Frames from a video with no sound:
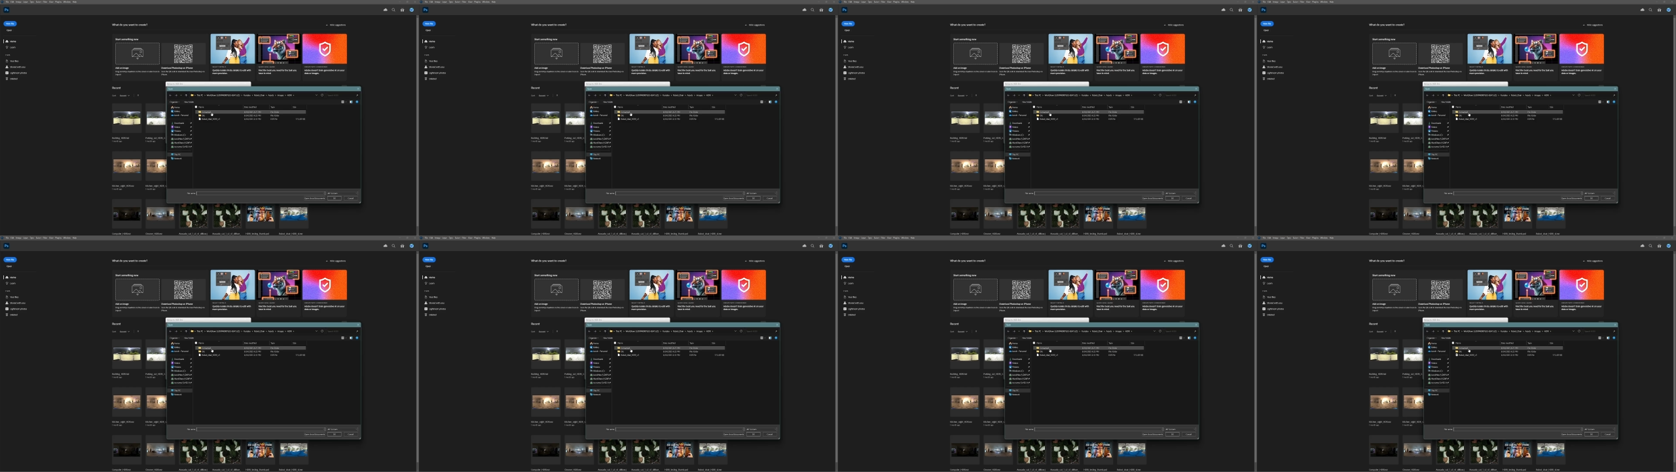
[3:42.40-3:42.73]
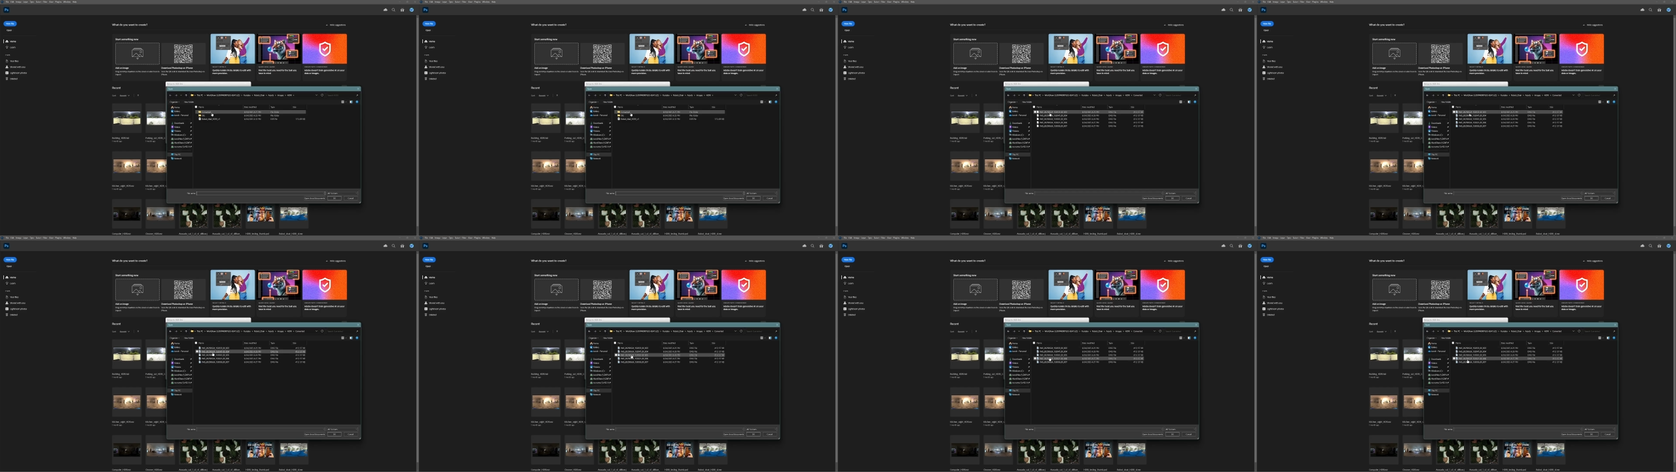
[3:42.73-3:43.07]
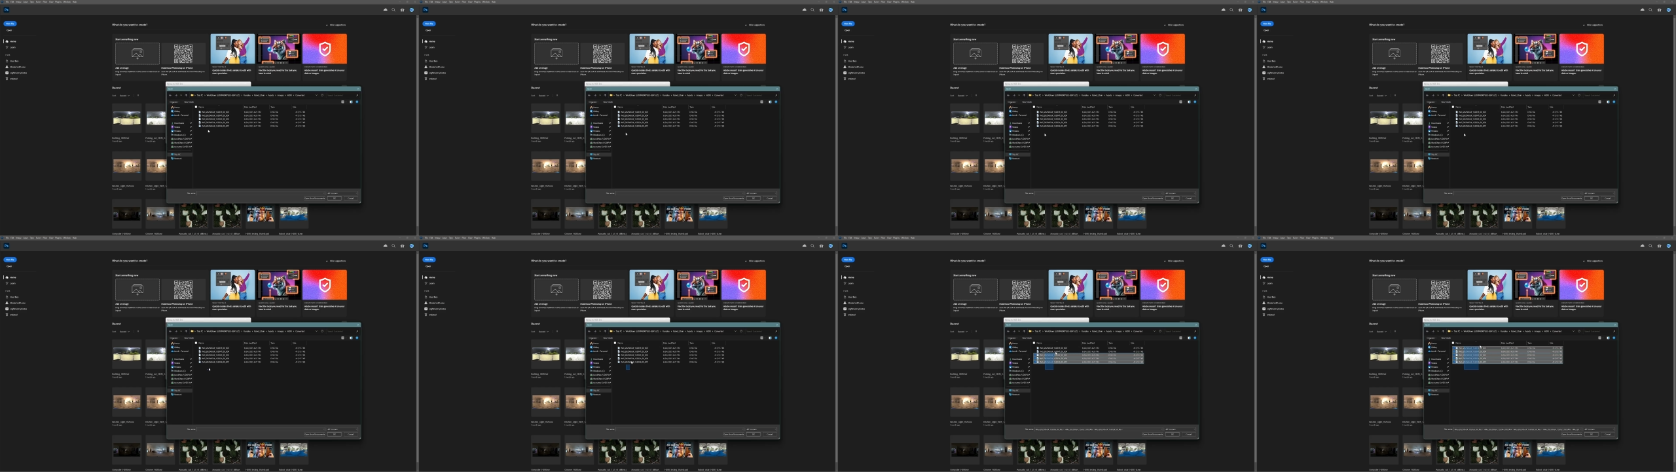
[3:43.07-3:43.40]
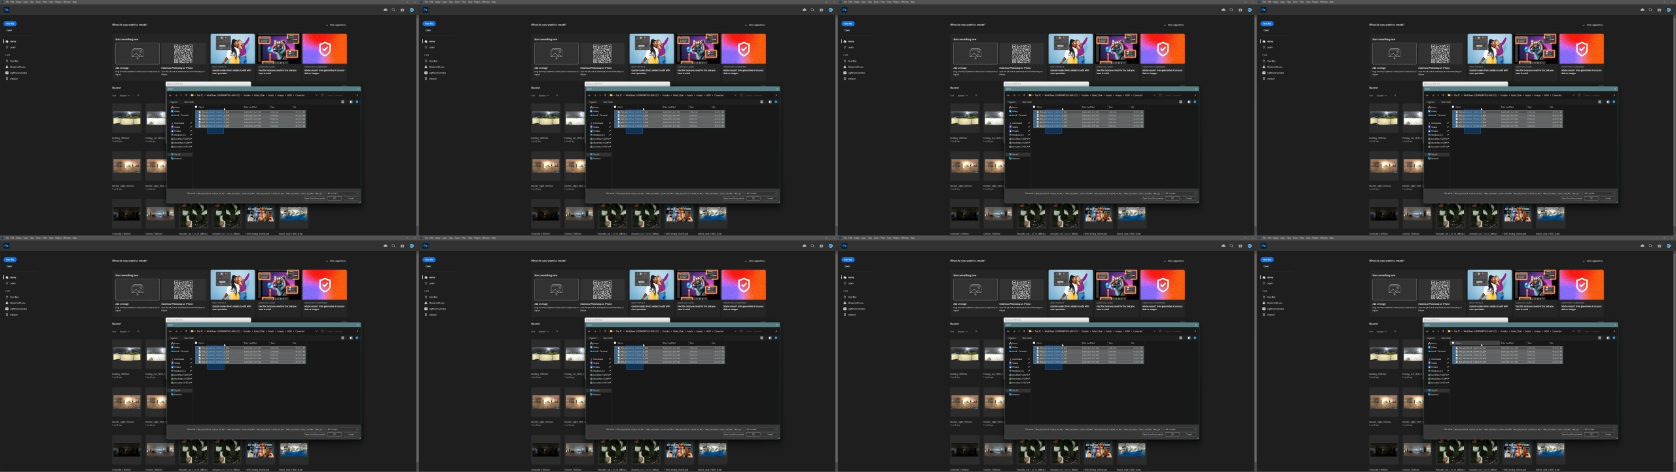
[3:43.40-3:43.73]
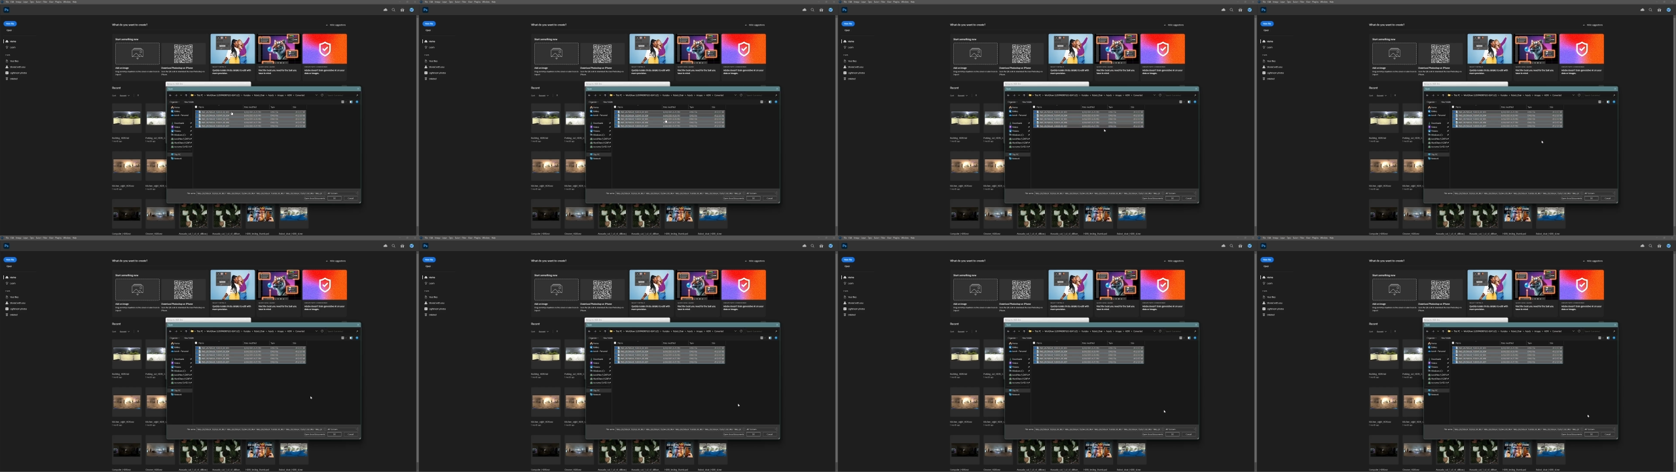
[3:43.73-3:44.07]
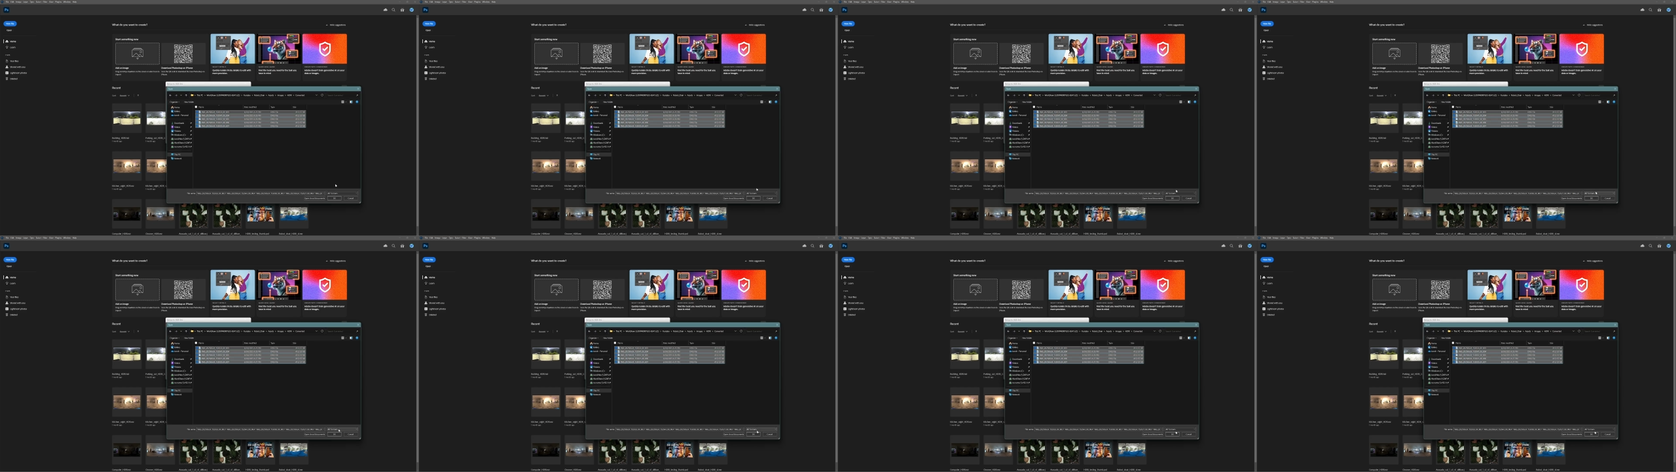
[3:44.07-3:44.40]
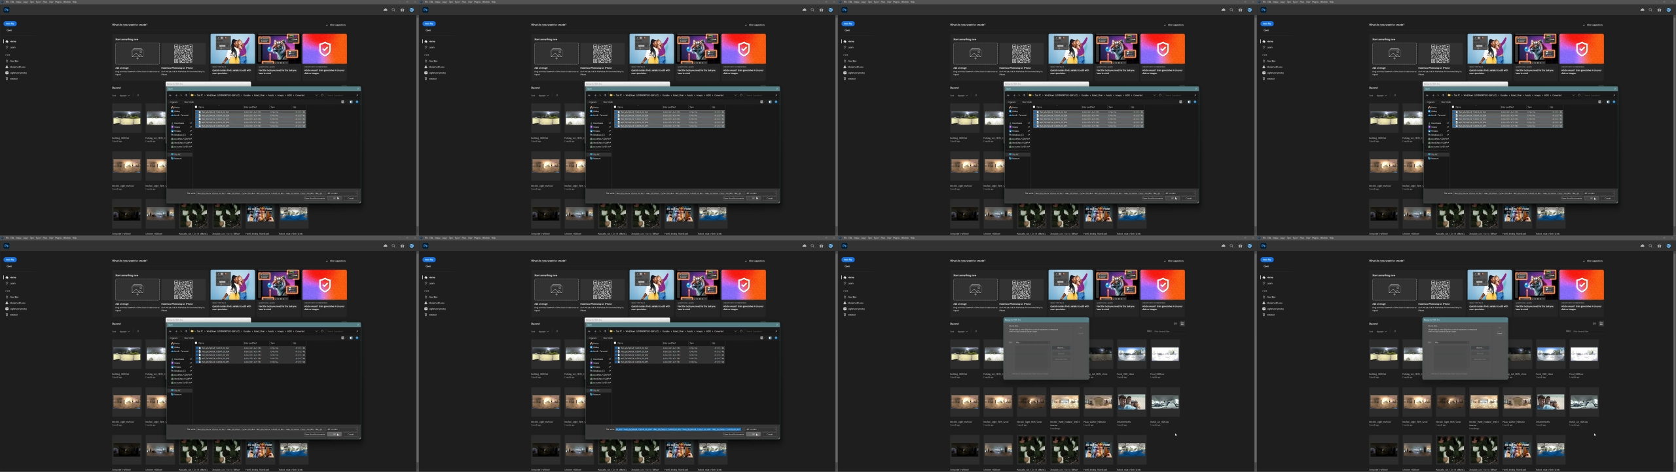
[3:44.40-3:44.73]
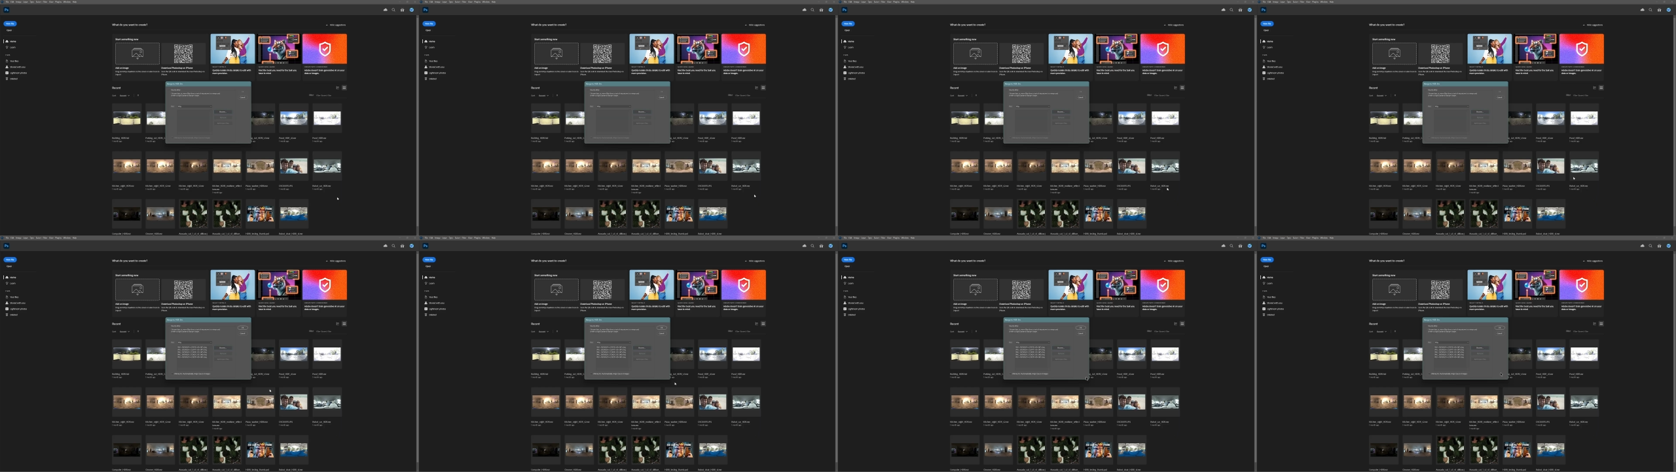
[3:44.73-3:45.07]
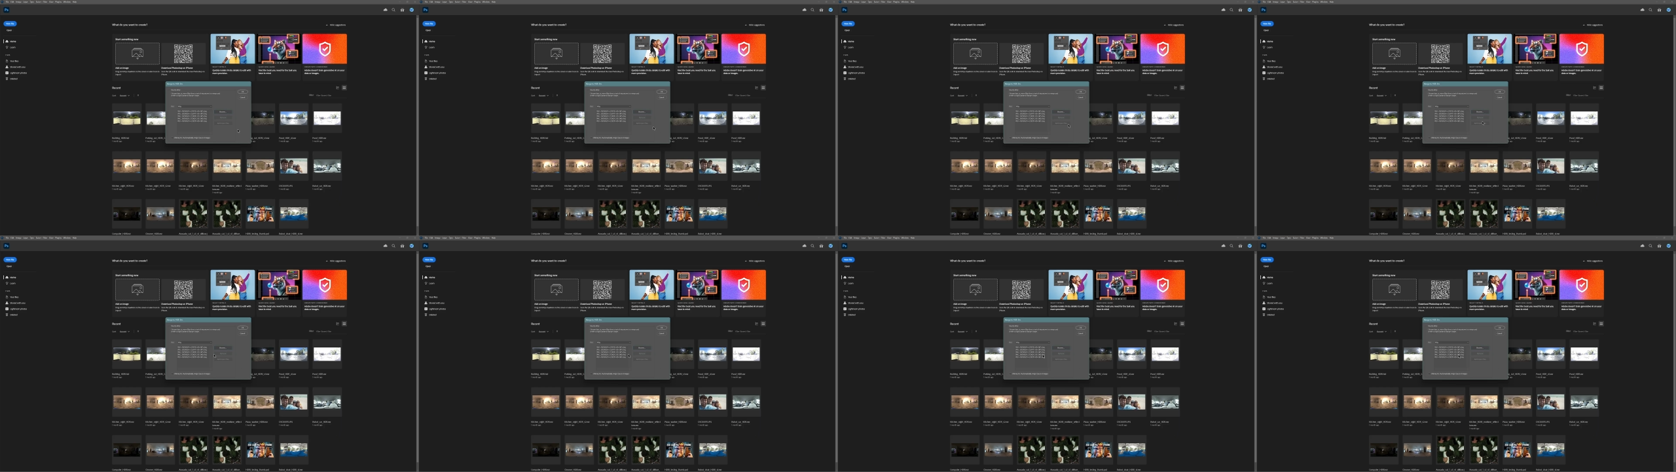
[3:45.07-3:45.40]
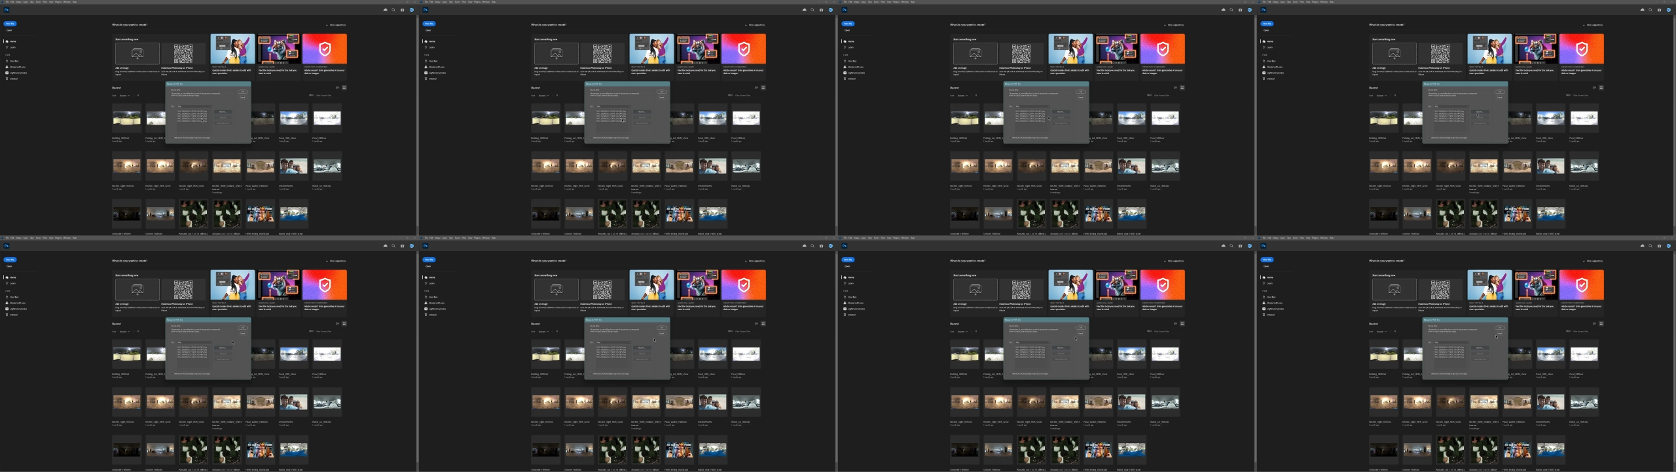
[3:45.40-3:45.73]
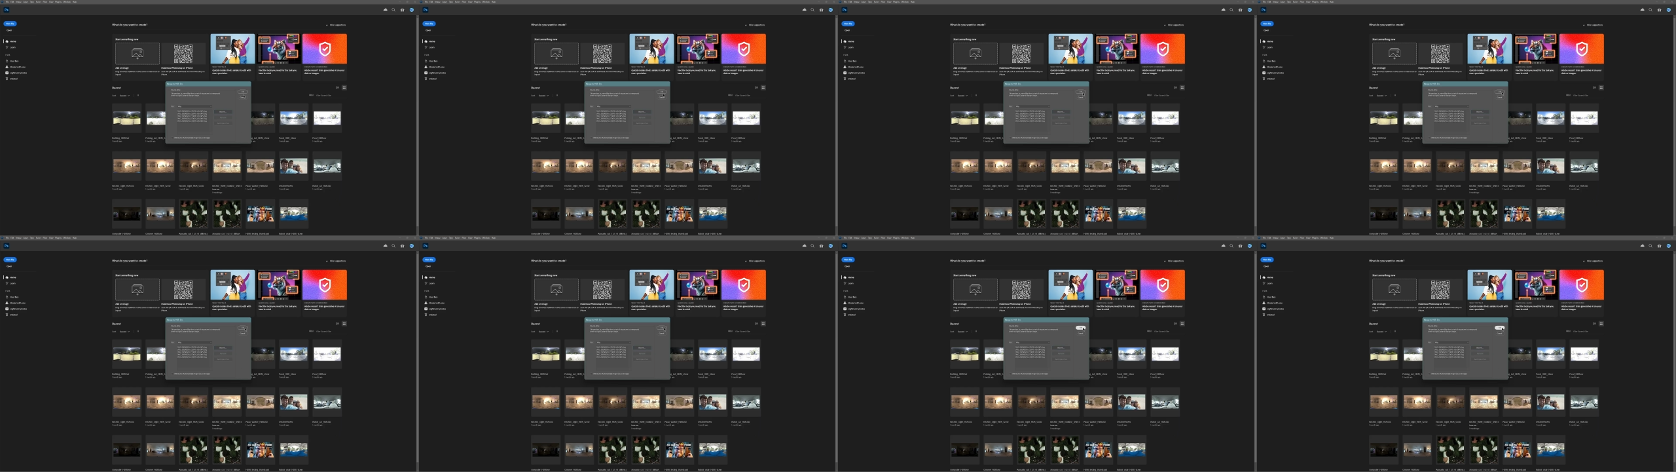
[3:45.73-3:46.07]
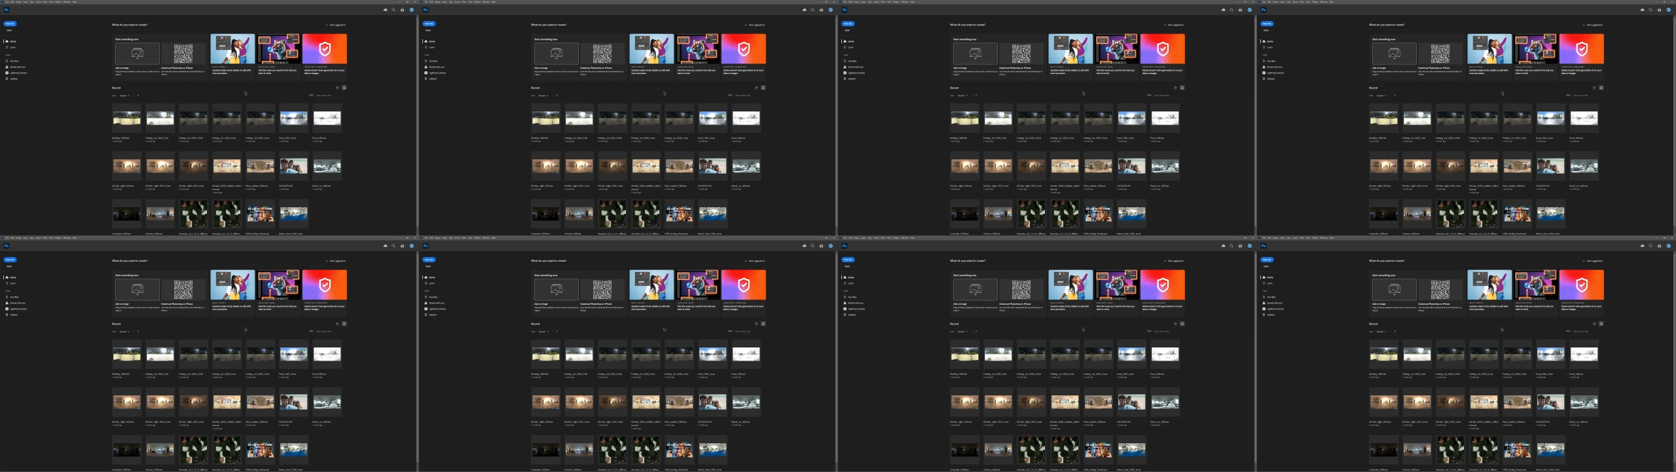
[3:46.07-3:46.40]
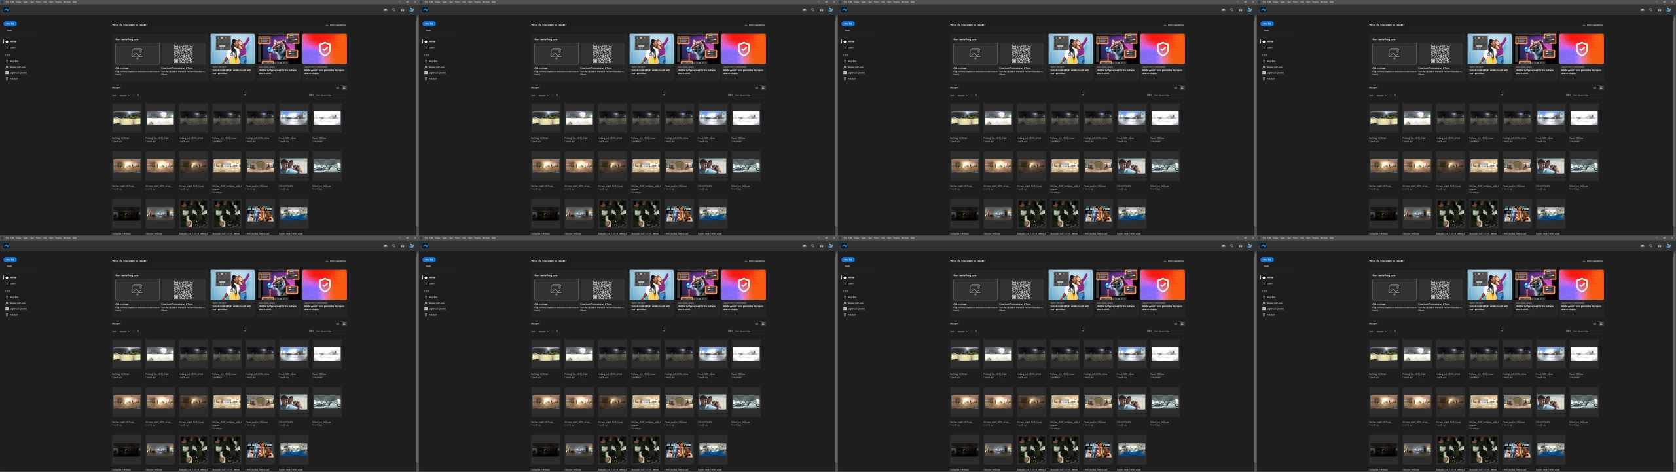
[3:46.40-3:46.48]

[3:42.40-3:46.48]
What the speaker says: (no speaker visible)